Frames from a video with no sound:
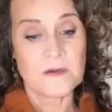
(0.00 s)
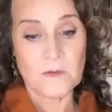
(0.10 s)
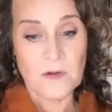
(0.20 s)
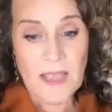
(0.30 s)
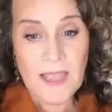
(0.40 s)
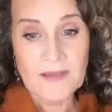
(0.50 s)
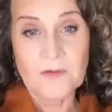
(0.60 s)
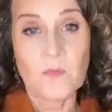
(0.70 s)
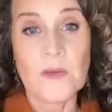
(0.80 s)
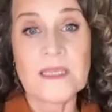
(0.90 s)
of had an
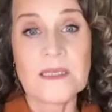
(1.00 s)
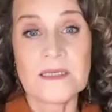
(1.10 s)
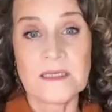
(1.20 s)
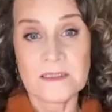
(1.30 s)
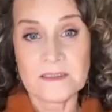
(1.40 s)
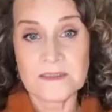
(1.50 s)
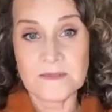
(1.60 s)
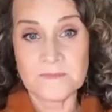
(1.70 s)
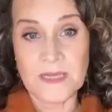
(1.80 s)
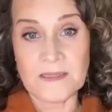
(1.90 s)
awakening to
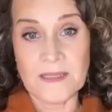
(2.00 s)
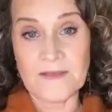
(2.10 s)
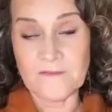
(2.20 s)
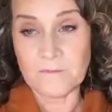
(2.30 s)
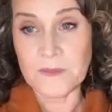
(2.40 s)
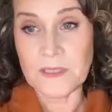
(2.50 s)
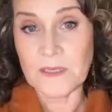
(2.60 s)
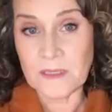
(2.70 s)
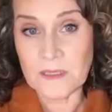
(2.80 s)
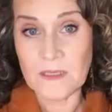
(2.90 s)
my life
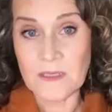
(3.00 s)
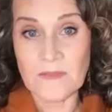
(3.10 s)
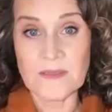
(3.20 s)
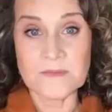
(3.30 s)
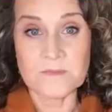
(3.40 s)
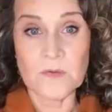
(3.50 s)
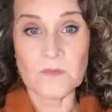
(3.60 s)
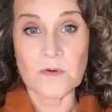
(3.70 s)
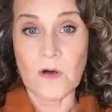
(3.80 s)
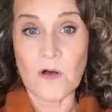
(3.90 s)
being in this
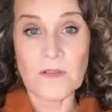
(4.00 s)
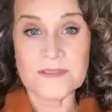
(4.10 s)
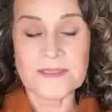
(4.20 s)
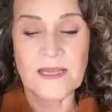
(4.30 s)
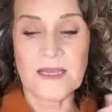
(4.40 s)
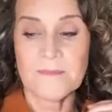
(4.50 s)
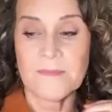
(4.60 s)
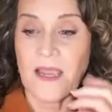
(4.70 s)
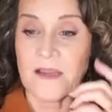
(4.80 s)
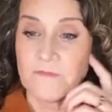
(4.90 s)
mode all the
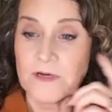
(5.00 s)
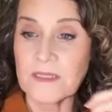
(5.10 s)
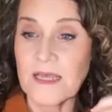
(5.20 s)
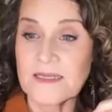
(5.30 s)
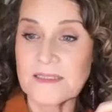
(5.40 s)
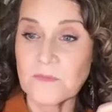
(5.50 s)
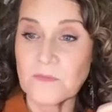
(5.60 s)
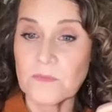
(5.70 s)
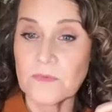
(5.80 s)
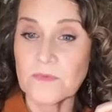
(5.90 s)
time, I realized
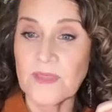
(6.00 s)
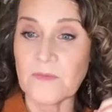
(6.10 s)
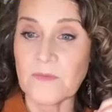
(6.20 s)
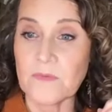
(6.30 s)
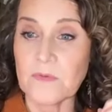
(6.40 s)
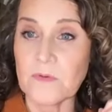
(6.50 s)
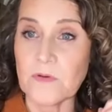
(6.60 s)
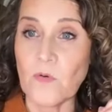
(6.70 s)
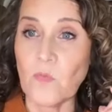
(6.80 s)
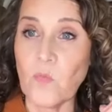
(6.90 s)
that you
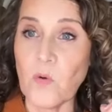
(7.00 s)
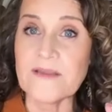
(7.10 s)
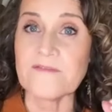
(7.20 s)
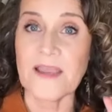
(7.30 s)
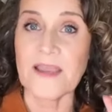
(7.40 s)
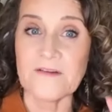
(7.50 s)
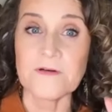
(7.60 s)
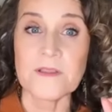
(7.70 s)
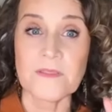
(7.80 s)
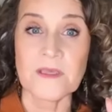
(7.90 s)
know, what if
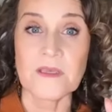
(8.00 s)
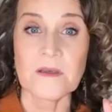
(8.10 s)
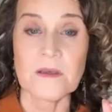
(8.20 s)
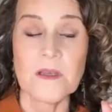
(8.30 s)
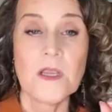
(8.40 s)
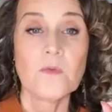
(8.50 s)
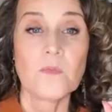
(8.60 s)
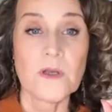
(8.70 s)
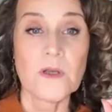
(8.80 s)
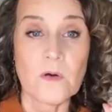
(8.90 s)
everything
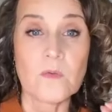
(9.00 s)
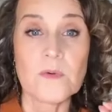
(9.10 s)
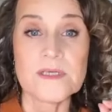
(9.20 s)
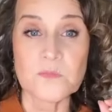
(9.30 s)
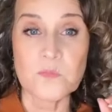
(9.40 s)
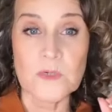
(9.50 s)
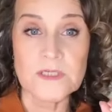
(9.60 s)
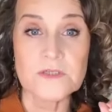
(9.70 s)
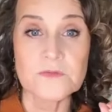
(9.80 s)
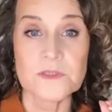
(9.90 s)
we always
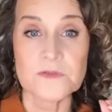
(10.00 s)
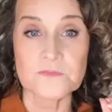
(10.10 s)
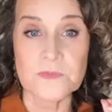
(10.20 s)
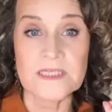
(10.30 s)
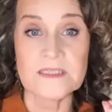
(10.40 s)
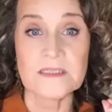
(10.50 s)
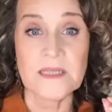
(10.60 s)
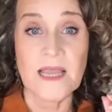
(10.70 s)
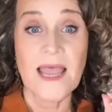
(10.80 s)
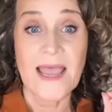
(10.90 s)
wished was real
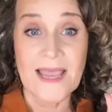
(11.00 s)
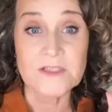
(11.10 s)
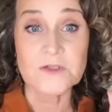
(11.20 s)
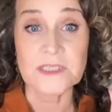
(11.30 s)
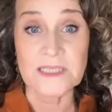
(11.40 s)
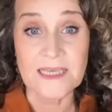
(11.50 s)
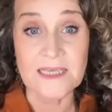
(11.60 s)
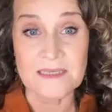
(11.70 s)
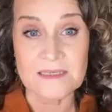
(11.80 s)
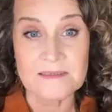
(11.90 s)
actually
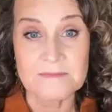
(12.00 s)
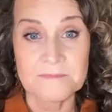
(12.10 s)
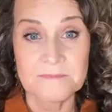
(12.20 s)
is,